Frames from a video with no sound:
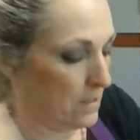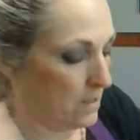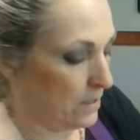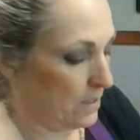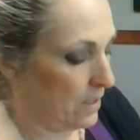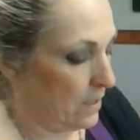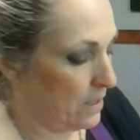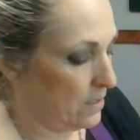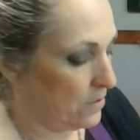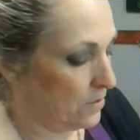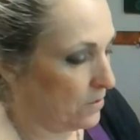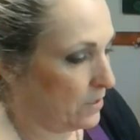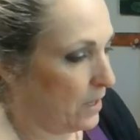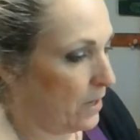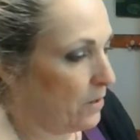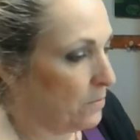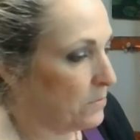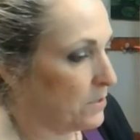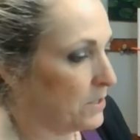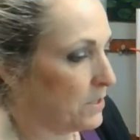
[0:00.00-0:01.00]
Okay, so now
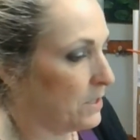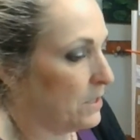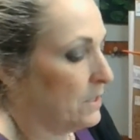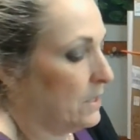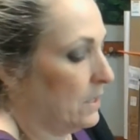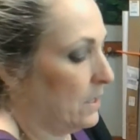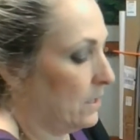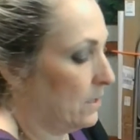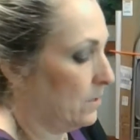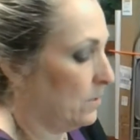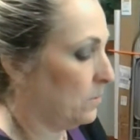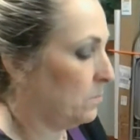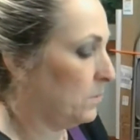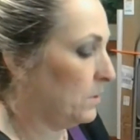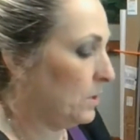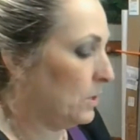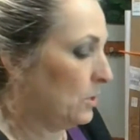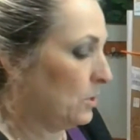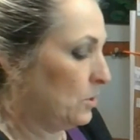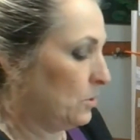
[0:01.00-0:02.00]
I'm just going to take a little bit
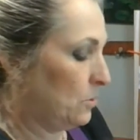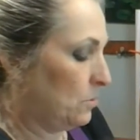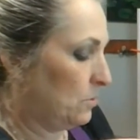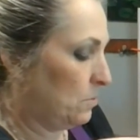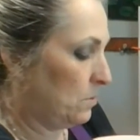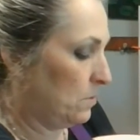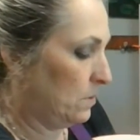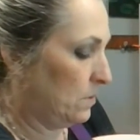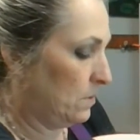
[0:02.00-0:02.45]
of glue,